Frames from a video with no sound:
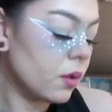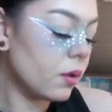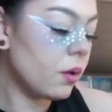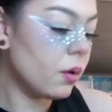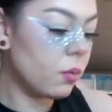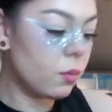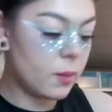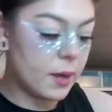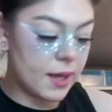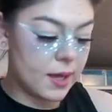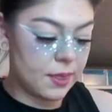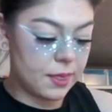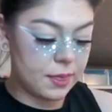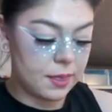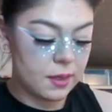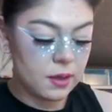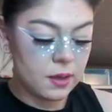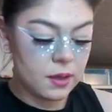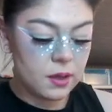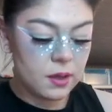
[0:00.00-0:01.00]
with,
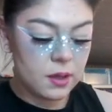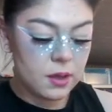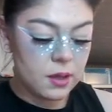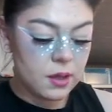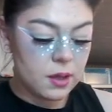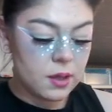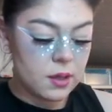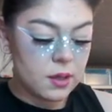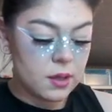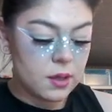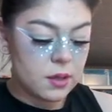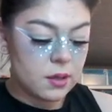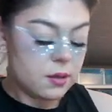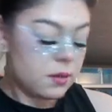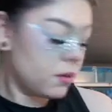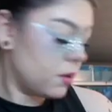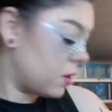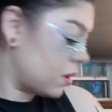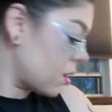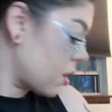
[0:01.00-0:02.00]

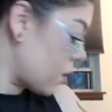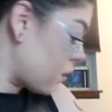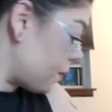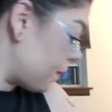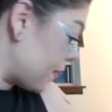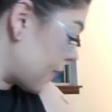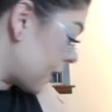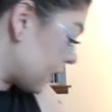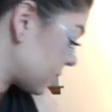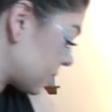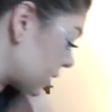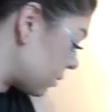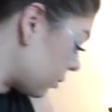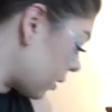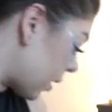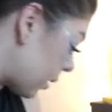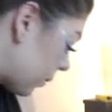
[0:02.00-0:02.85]
nope, that's the wrong